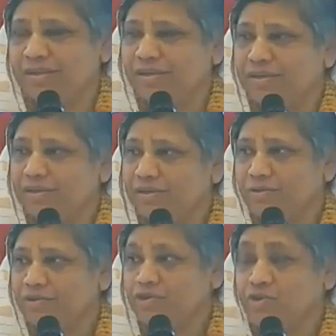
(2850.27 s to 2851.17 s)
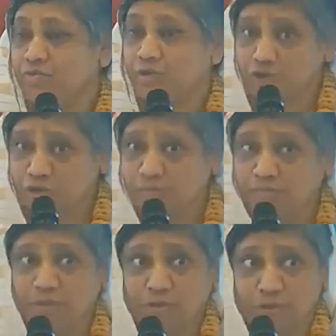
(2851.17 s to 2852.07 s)
you should
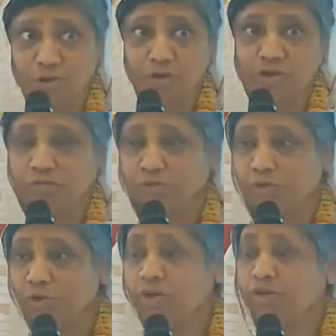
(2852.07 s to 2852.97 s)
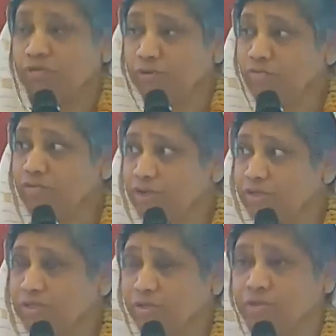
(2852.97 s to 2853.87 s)
worship the Lord with awe and
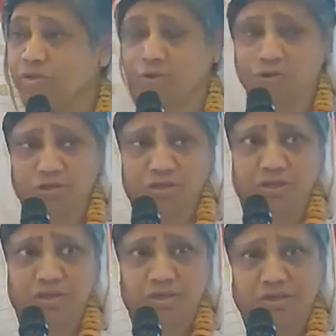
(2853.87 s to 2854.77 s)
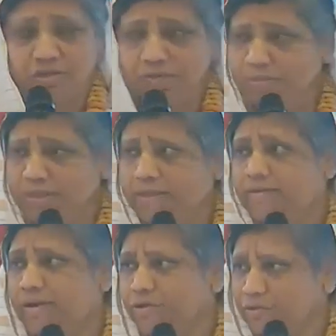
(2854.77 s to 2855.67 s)
reverence on the altar, not play
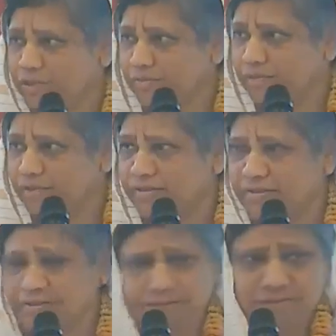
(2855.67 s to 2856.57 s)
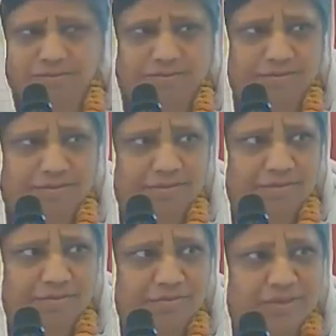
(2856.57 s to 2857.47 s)
around with him like this,
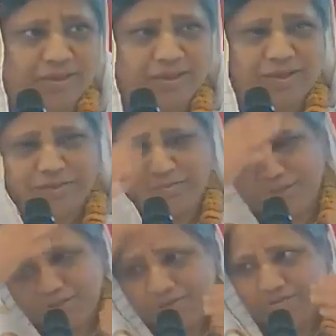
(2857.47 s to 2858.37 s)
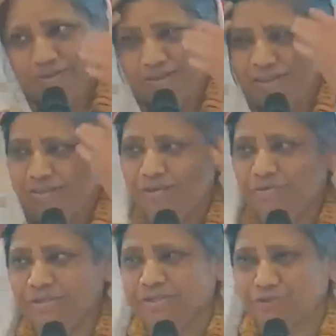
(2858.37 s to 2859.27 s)
But obviously the Lord
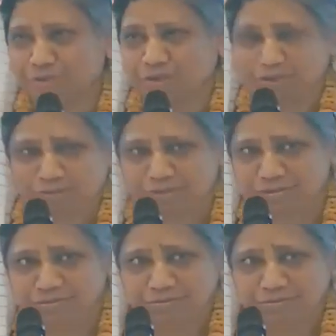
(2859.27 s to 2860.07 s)
was enjoying himself,